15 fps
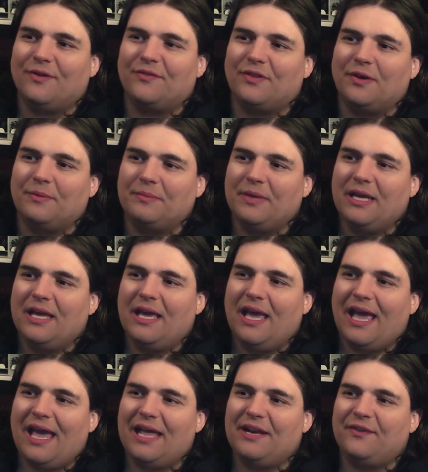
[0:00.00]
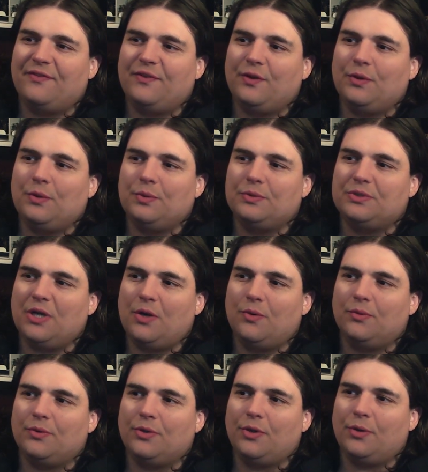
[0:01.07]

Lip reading: of them, and if you don't, you